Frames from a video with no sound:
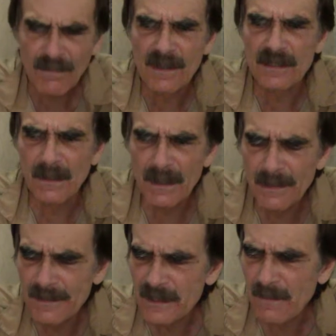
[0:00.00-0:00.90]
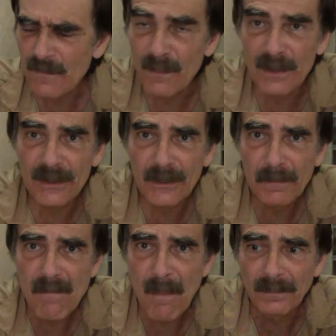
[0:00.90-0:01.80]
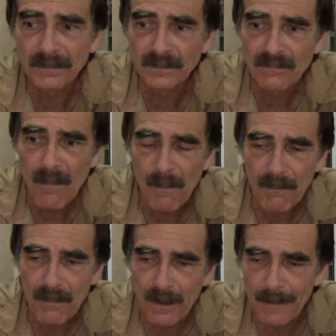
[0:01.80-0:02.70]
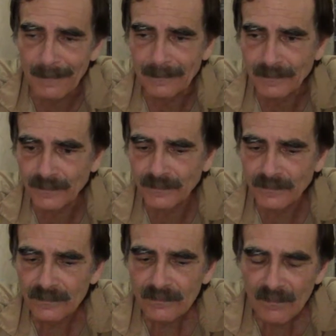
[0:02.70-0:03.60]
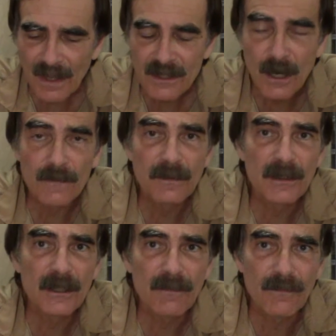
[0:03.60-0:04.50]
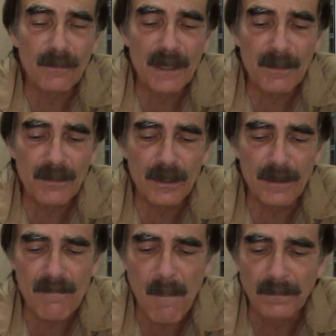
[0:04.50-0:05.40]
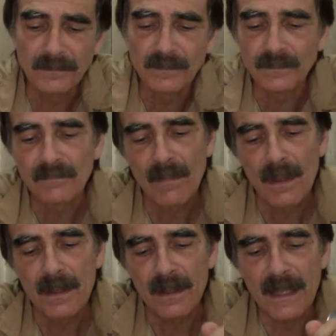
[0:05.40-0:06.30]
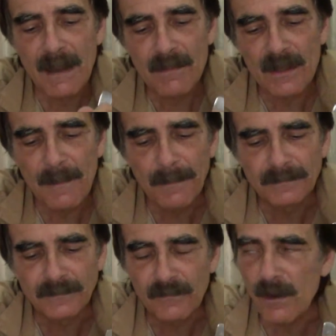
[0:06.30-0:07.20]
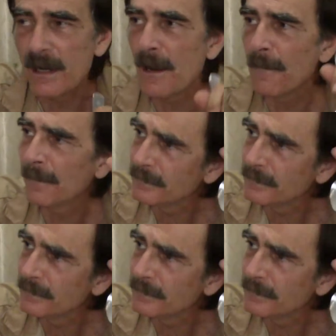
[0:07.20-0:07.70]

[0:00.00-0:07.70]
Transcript: Some of them seem familiar, but it's hard for me to put a name to them right now.